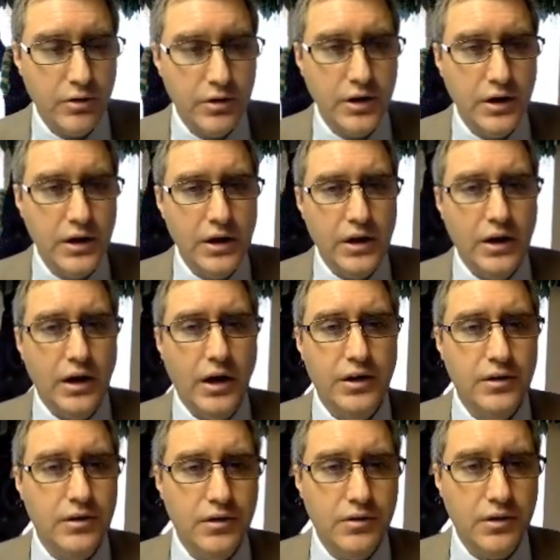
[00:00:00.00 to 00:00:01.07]
And,
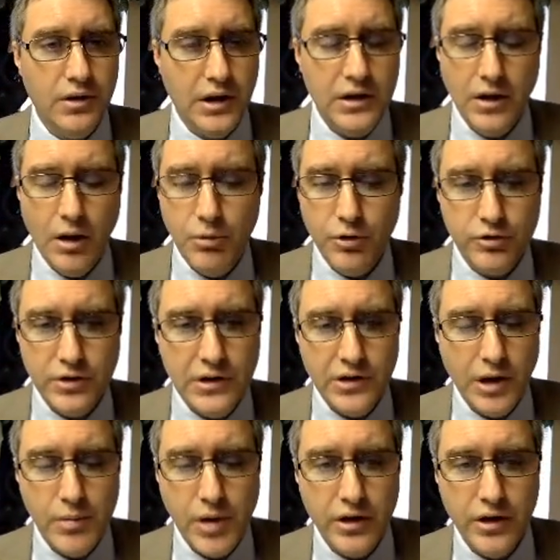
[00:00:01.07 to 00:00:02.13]
and, and almost any
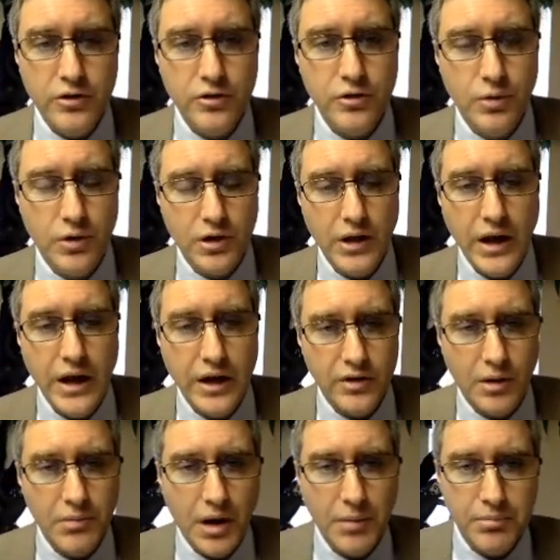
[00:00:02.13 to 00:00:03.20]
time I listen to a class,
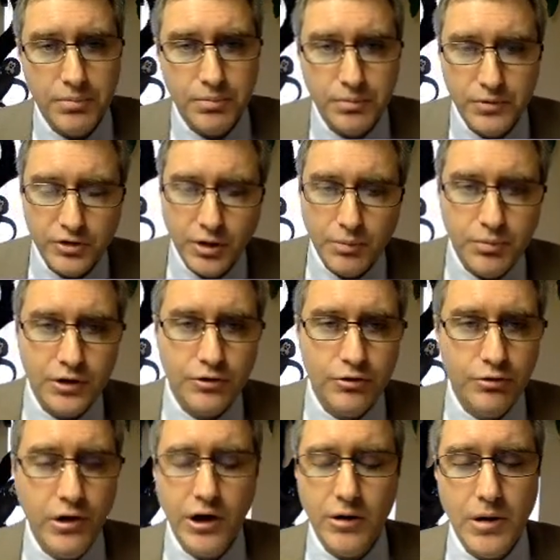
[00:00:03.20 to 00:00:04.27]
I'm, I'm, something's
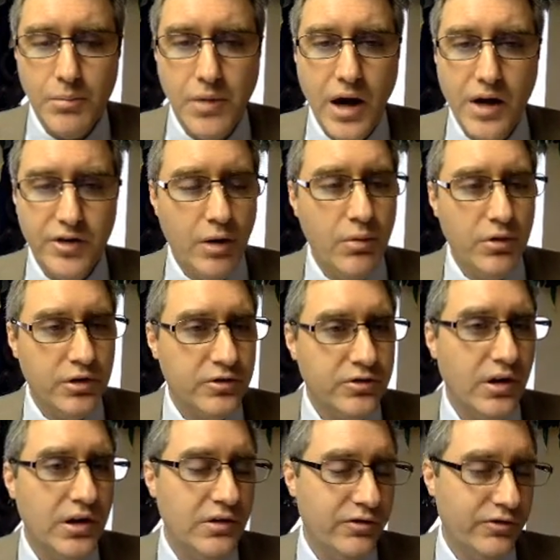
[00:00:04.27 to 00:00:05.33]
triggering my mind that I want to
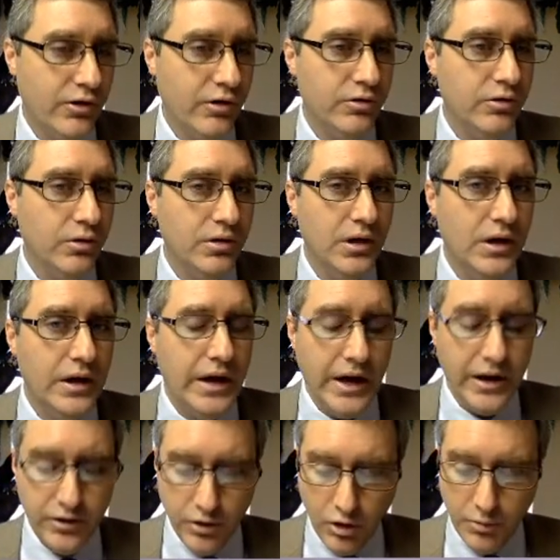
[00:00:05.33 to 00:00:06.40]
study further and,
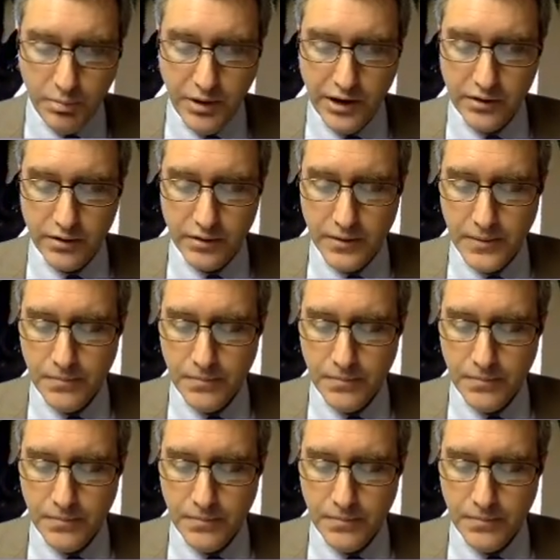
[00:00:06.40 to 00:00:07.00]
and know better.